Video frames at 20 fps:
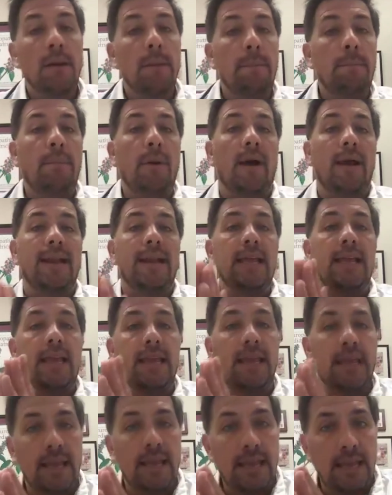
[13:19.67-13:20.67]
But
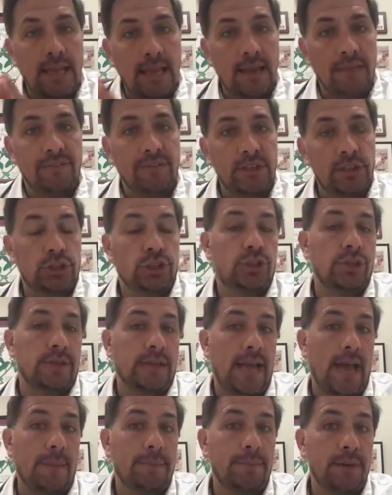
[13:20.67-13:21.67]
if it should
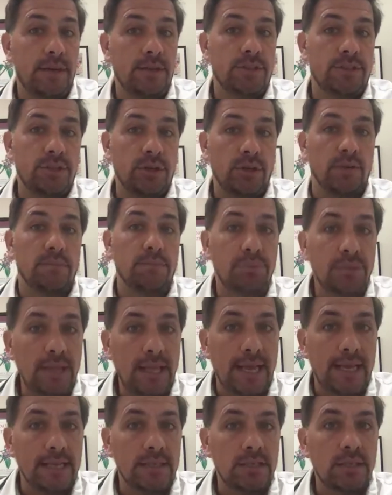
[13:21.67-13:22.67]
happen in a certain
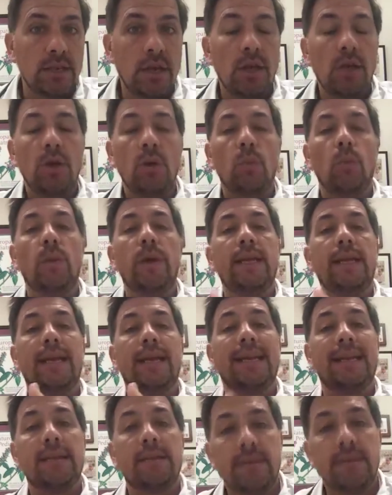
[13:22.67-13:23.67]
place, we
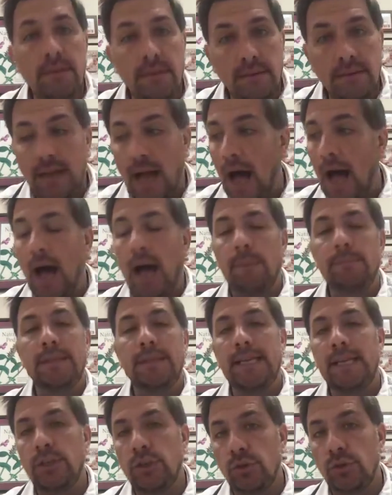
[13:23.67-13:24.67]
can
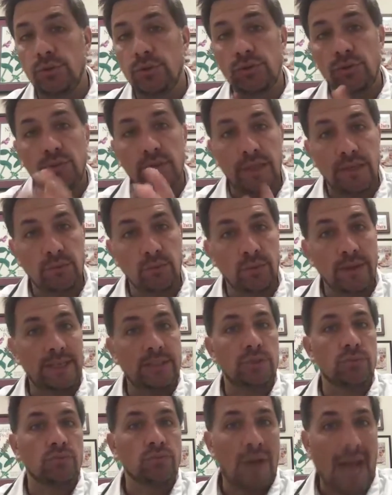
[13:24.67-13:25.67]
calmly, neutrally
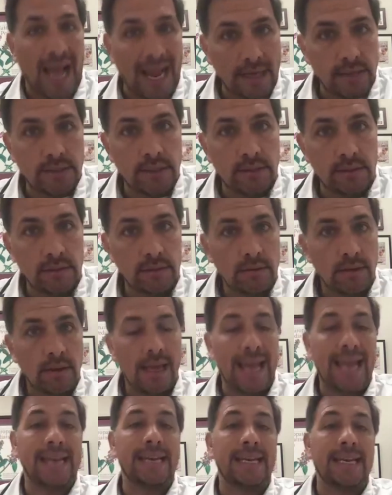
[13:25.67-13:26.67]
redirect
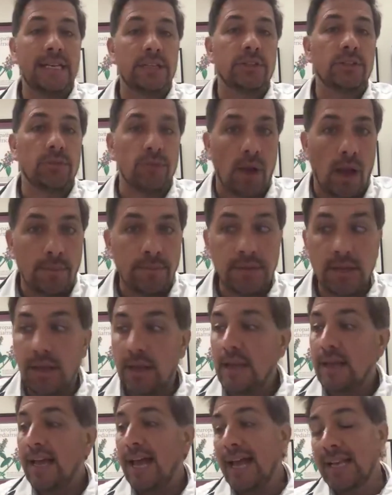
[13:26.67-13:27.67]
and interrupt,
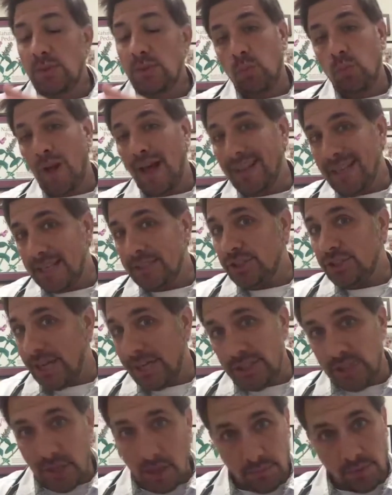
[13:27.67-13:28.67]
as well as
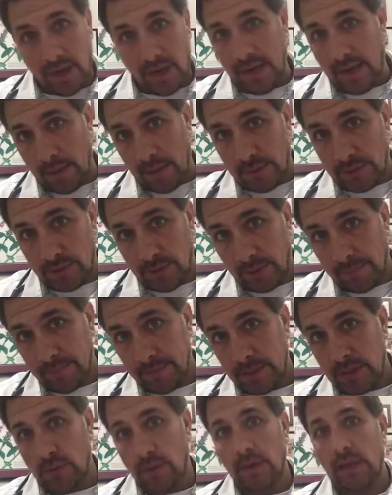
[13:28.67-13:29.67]
changing our brain chemistry.
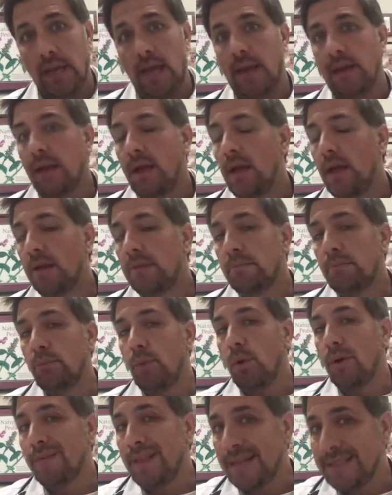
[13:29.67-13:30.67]
So again,
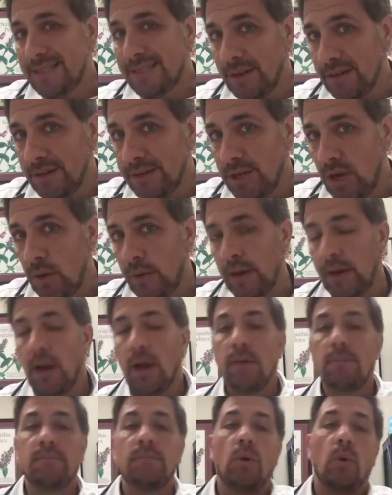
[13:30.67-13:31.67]
more of that serotonin,
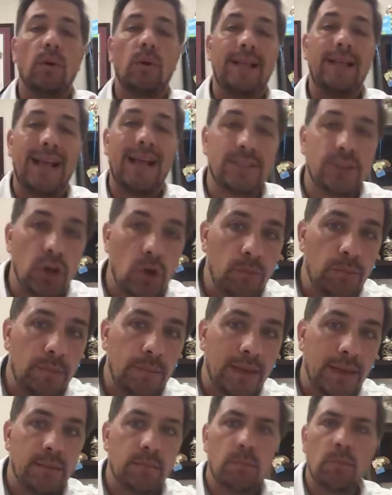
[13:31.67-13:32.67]
more of that
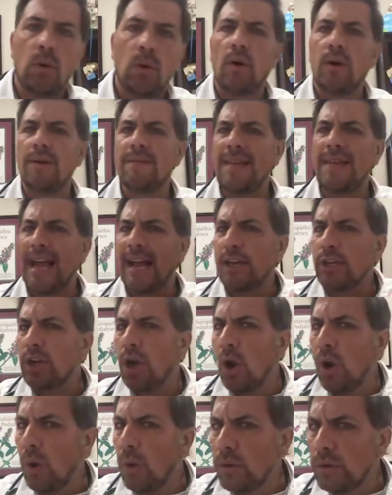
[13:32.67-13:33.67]
dopamine, more of that
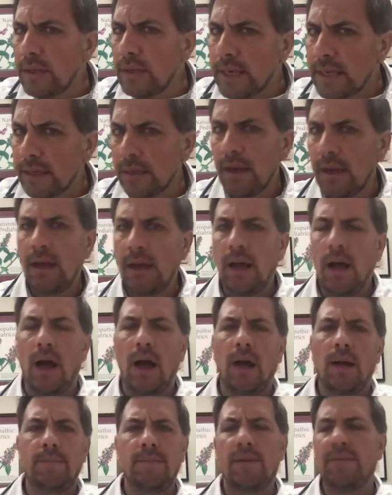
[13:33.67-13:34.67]
choline,
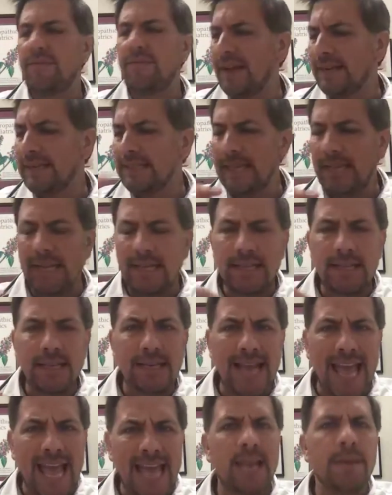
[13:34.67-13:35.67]
affecting
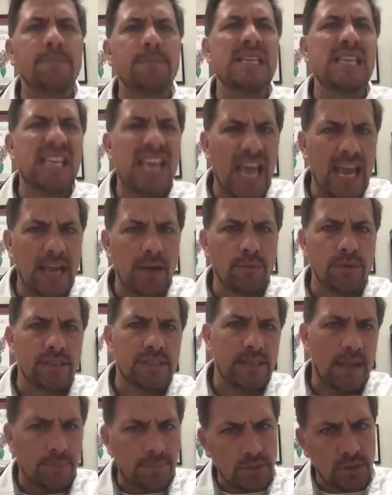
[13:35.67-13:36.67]
the NMDA
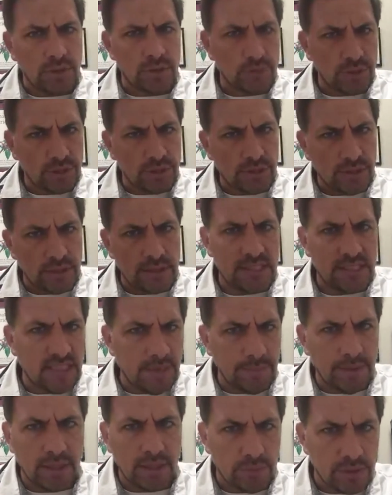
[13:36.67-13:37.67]
receptor, which is a
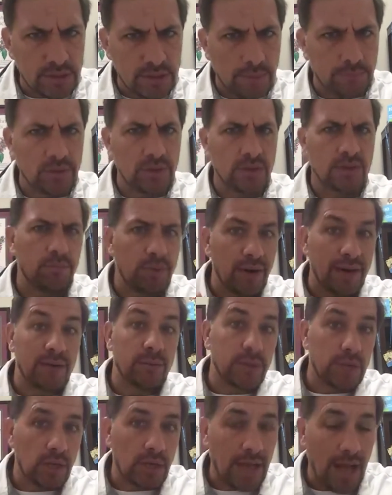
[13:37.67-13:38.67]
stimulant receptor in the brain
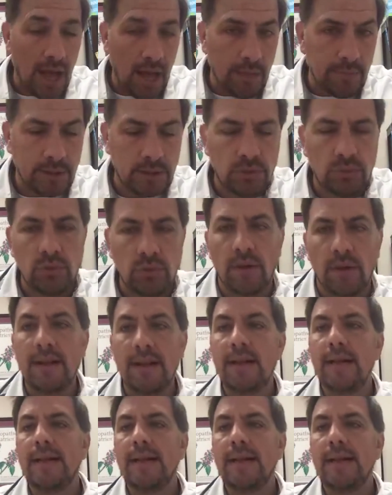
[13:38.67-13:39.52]
with our Common Cool.